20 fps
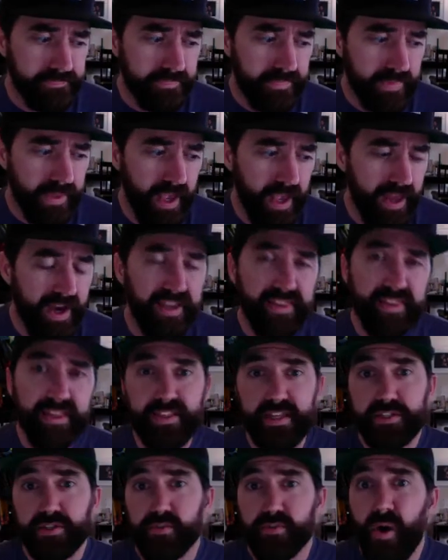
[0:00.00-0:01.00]
And I think
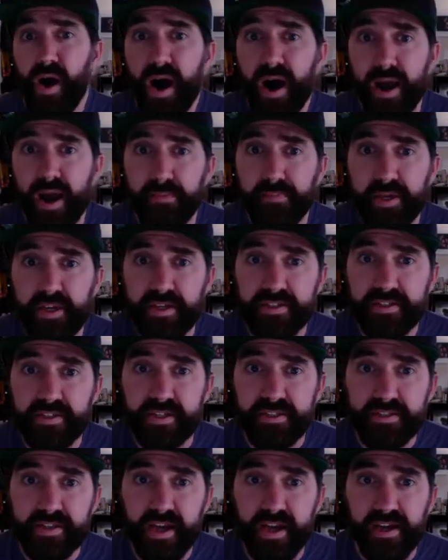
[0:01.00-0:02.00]
that's why, because
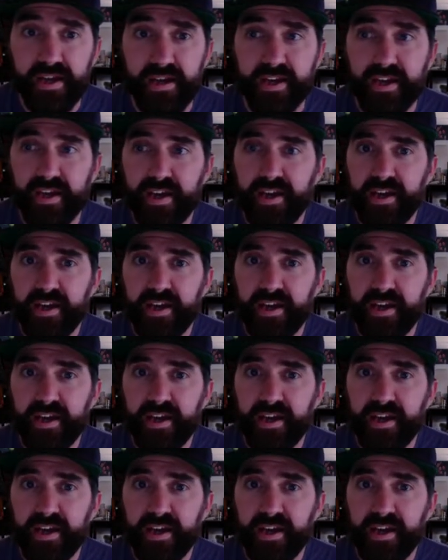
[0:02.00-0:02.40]
it's like,